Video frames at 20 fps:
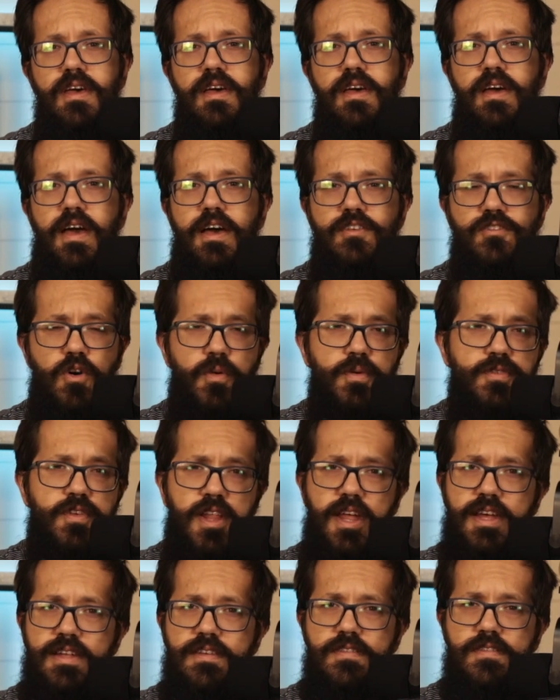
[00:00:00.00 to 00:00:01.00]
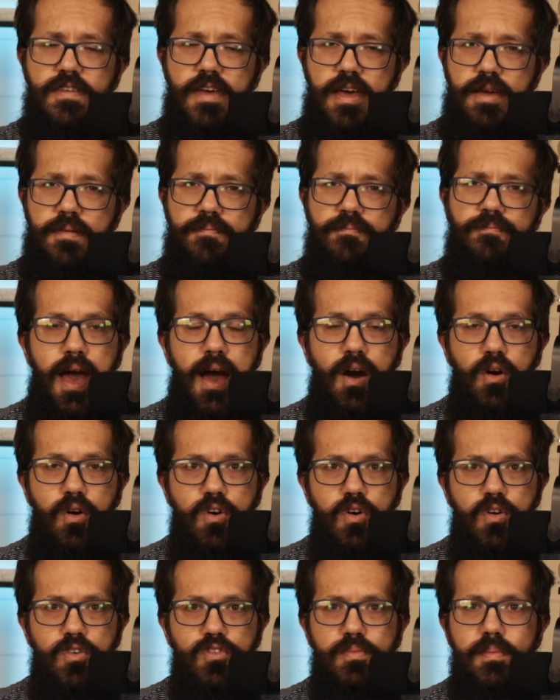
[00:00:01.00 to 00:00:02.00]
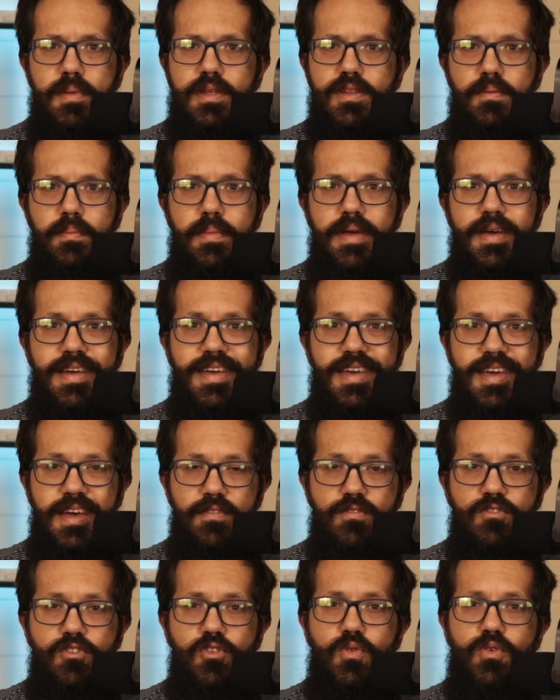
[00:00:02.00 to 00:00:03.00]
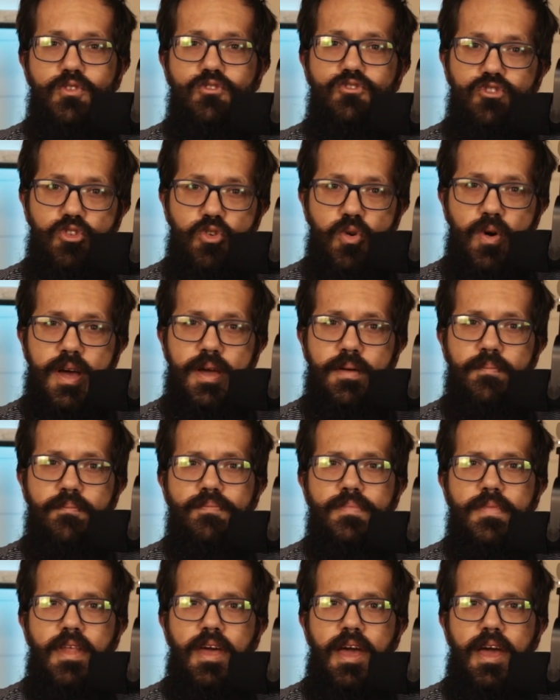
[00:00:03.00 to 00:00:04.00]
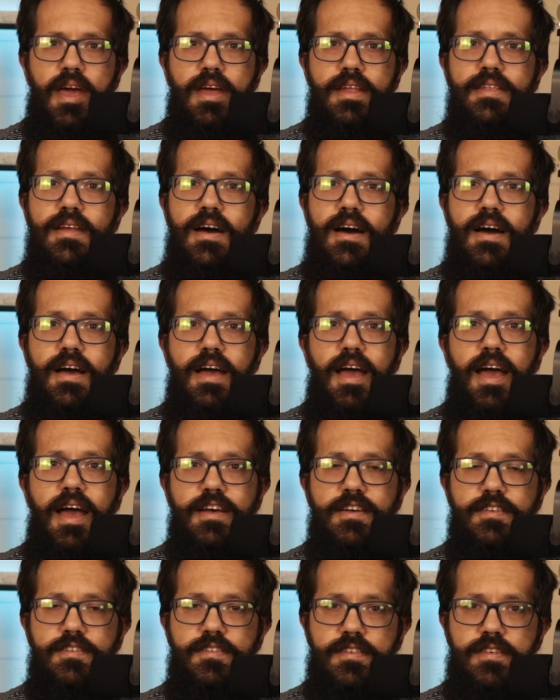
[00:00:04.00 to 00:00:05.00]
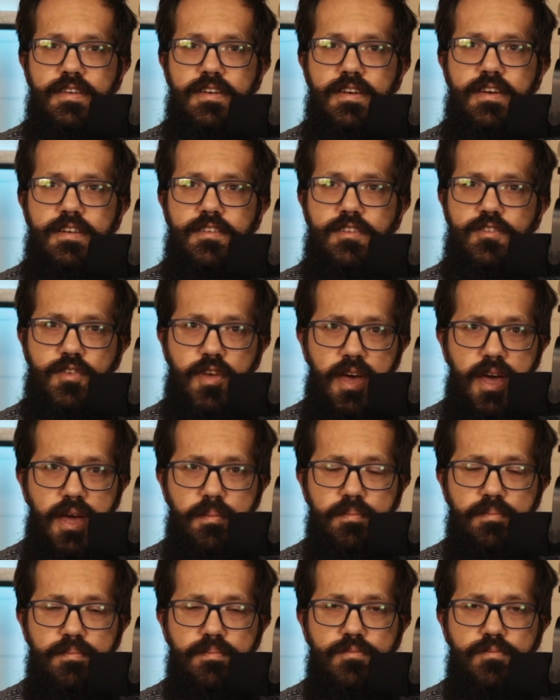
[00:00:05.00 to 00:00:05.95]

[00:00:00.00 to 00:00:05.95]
as always, I like to say alcohol is meant to be a gift to enjoy and not as an escape.